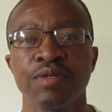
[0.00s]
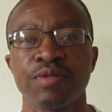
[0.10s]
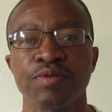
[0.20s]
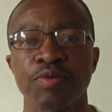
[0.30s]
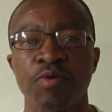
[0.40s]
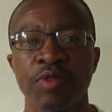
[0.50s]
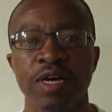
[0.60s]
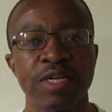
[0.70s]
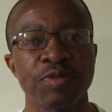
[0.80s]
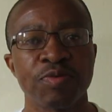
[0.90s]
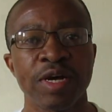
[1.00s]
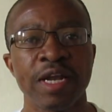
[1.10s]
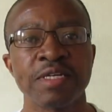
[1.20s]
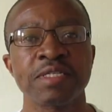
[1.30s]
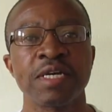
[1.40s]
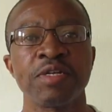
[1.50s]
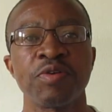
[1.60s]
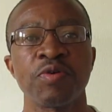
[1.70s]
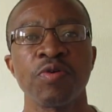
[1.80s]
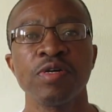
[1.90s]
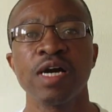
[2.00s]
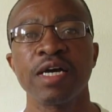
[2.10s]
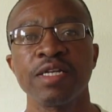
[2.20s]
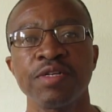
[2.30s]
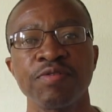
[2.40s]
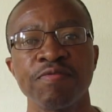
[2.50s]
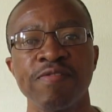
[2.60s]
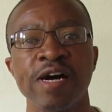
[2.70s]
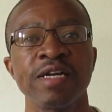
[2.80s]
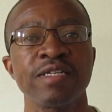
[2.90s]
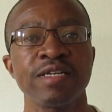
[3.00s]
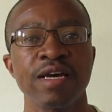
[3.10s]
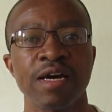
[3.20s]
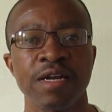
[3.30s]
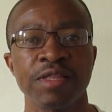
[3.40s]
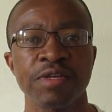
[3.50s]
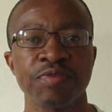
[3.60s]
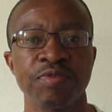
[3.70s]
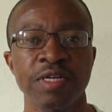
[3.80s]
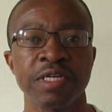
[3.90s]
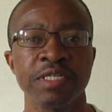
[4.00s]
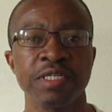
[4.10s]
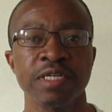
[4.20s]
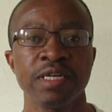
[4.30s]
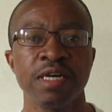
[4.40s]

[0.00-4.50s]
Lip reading: So that is when I said, no, I need to find another strategy.